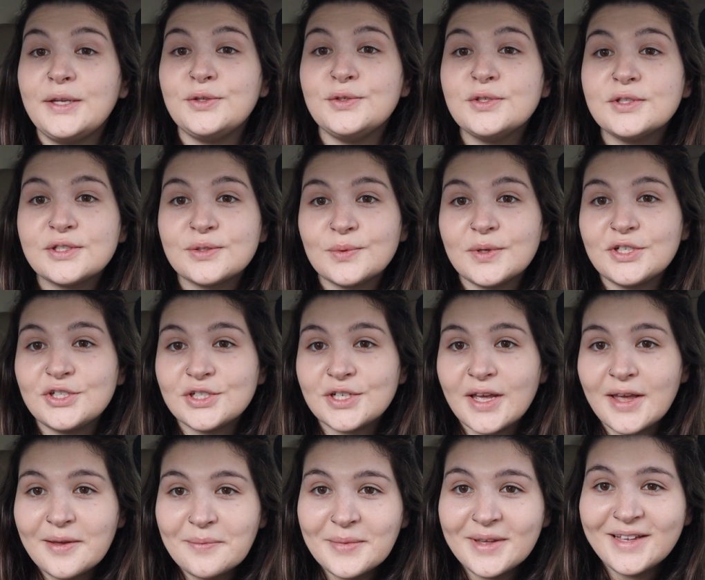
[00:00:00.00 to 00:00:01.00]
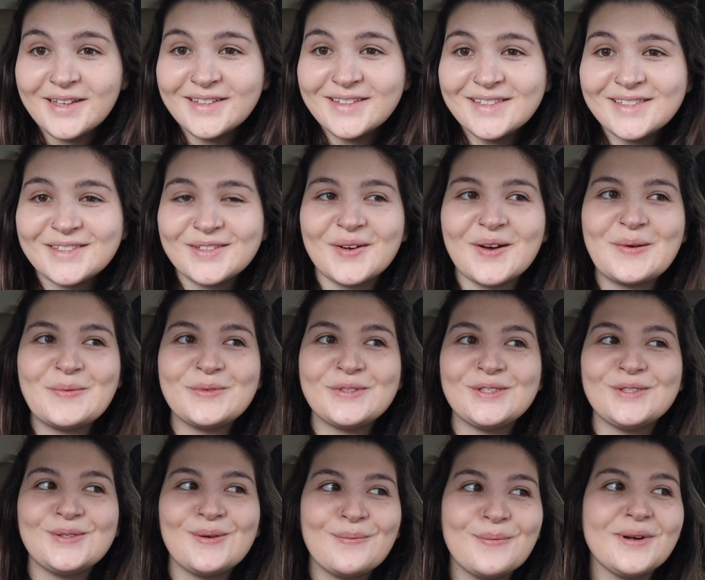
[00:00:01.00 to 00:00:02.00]
new Switch came in, so I'm
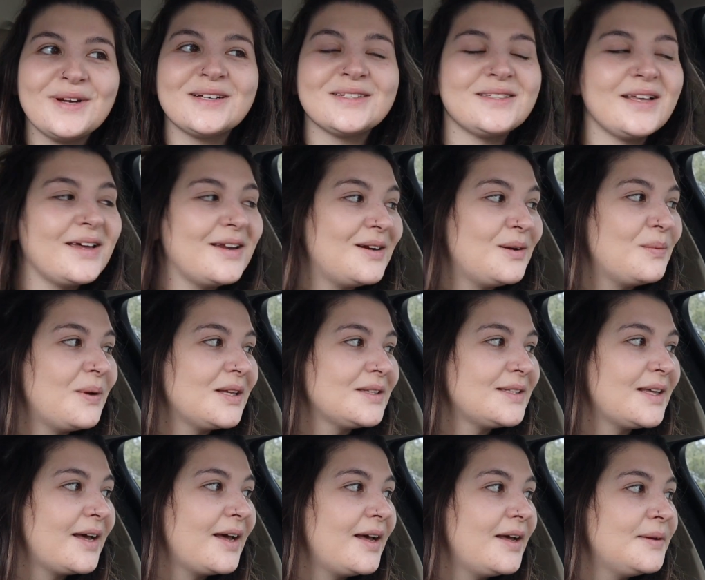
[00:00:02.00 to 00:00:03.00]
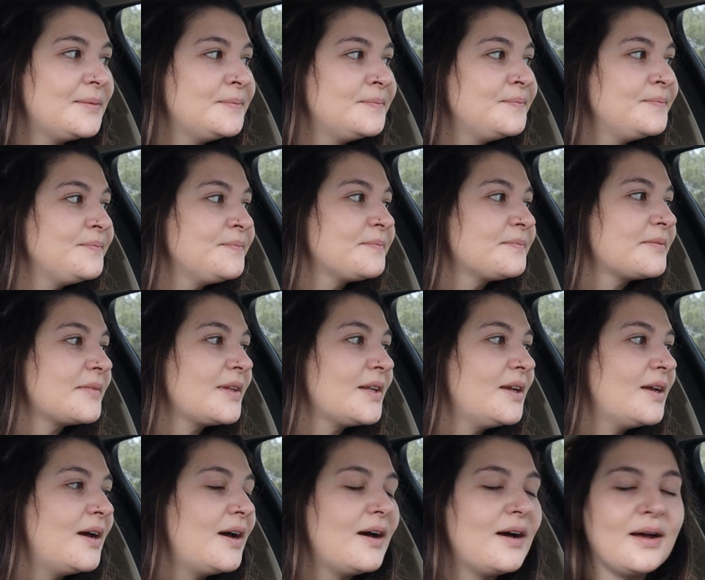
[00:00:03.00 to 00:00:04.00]
super excited about that.
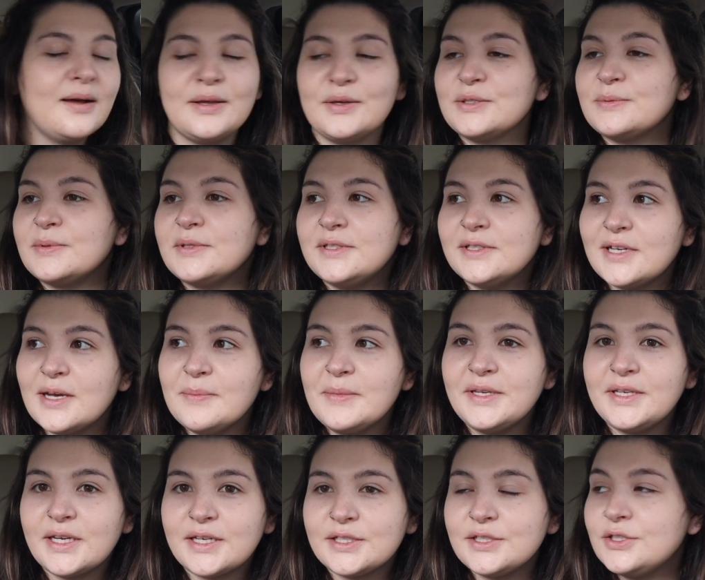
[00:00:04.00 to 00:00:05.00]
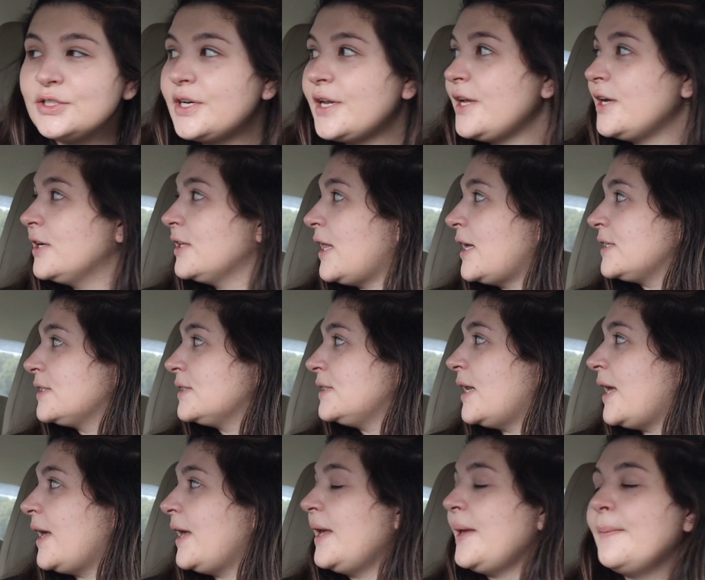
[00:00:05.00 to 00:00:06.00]
It was supposed to come in yesterday or last
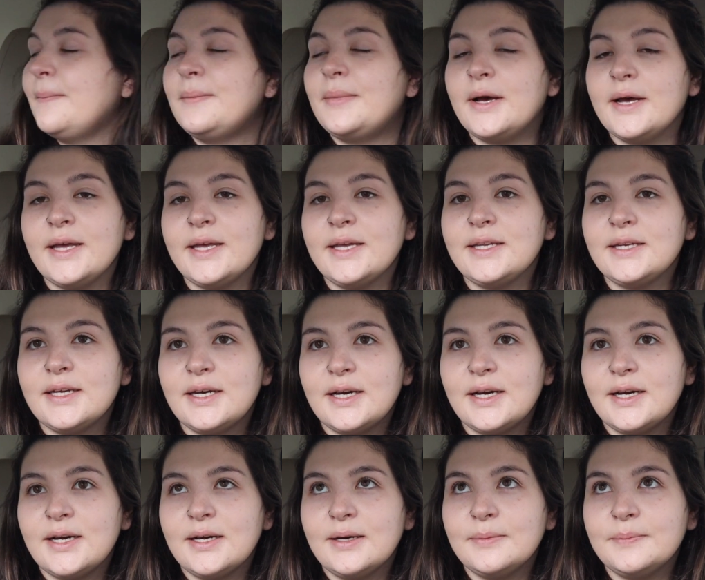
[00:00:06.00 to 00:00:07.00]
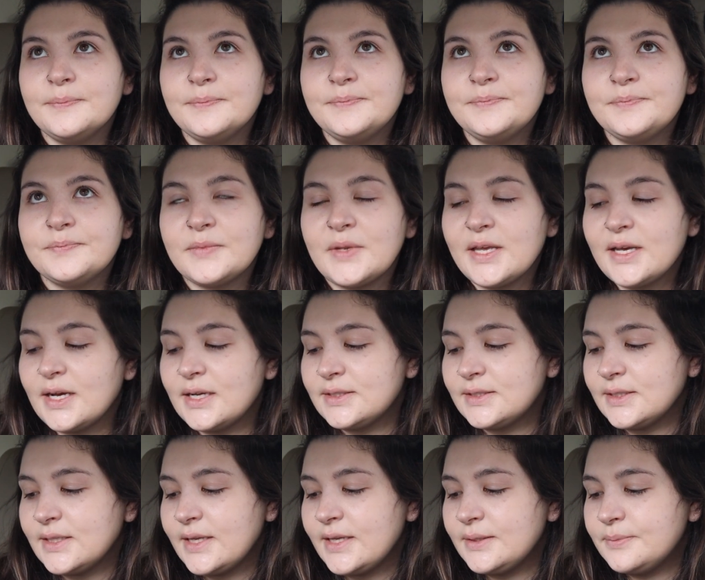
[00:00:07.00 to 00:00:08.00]
night, but it got
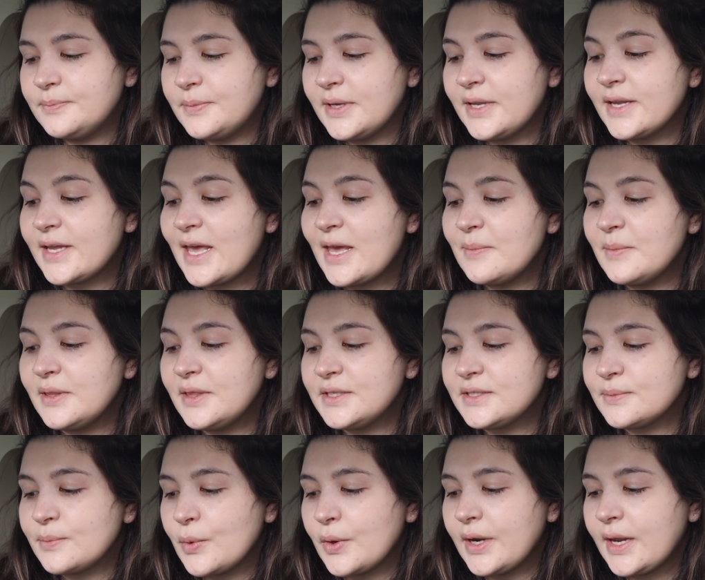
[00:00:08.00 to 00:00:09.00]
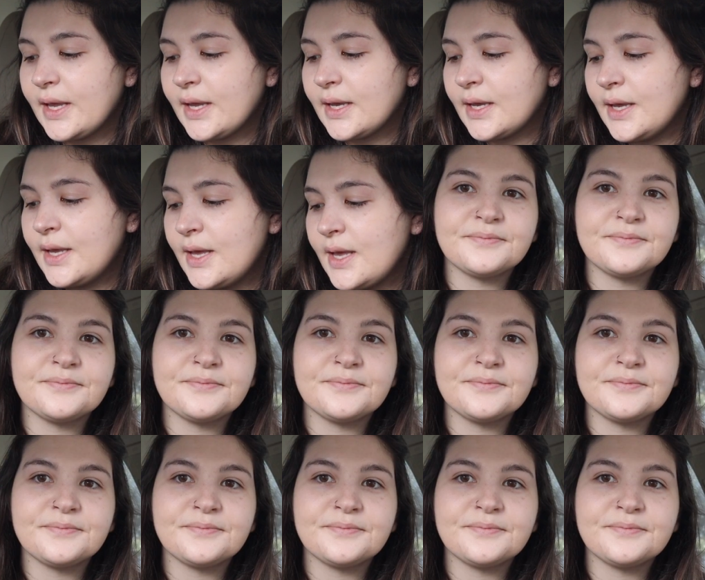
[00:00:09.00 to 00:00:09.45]
delayed. But it came in this morning.